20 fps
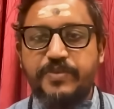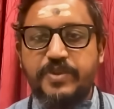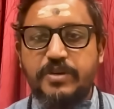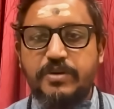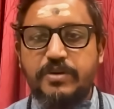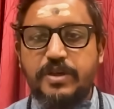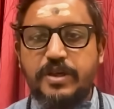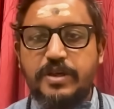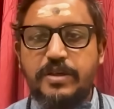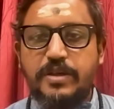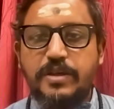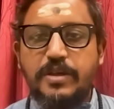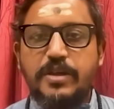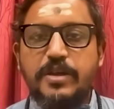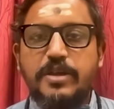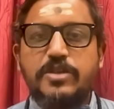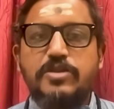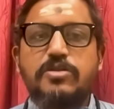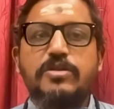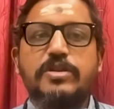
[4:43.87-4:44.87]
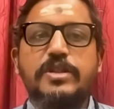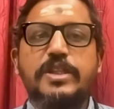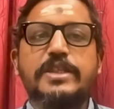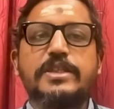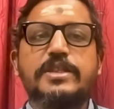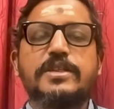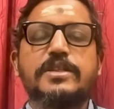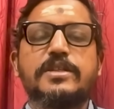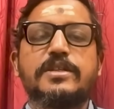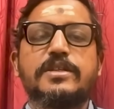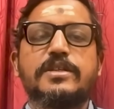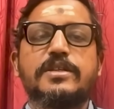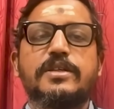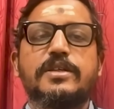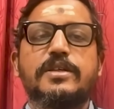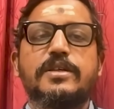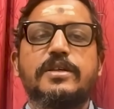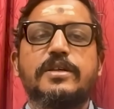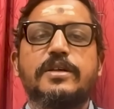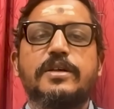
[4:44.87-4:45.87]
Okay, so this
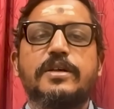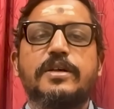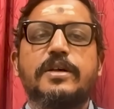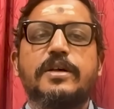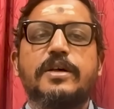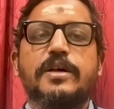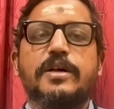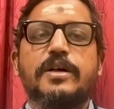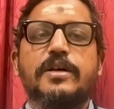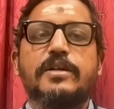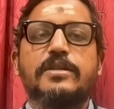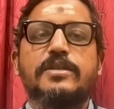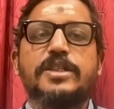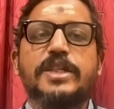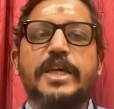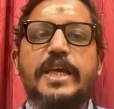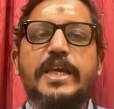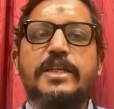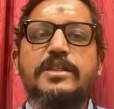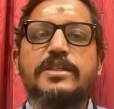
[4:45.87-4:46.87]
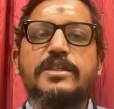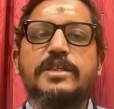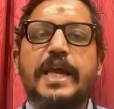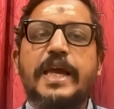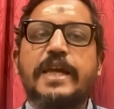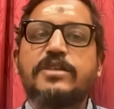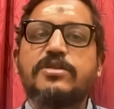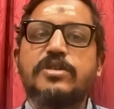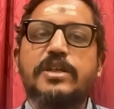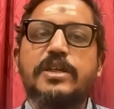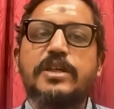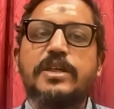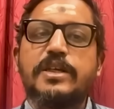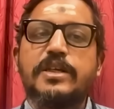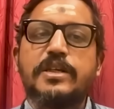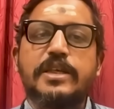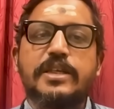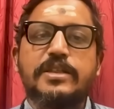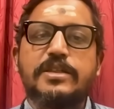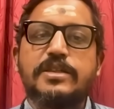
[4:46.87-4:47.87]
change actually,
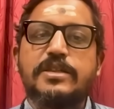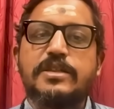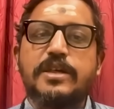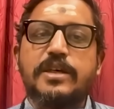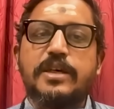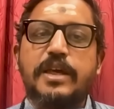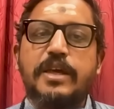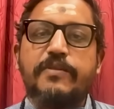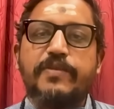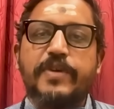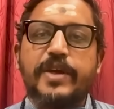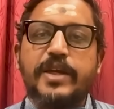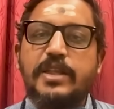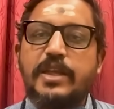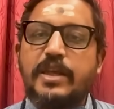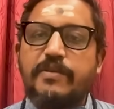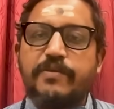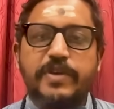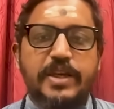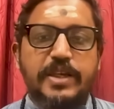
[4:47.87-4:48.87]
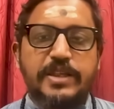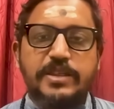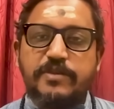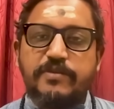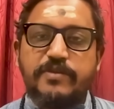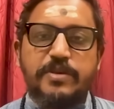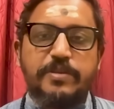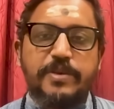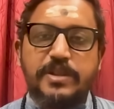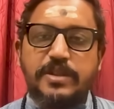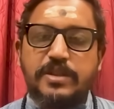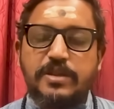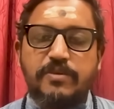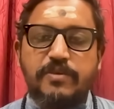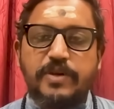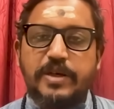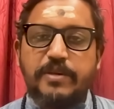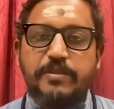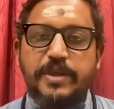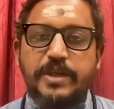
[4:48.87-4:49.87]
it doesn't affect the efficacy of the mantra
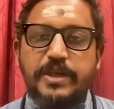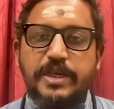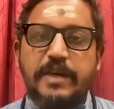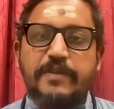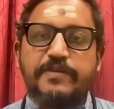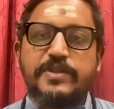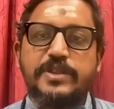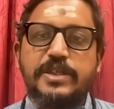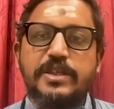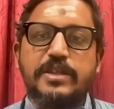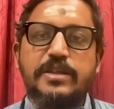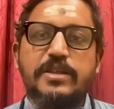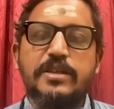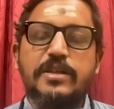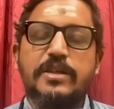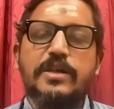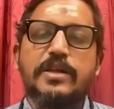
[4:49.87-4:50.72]
one bit. I have seen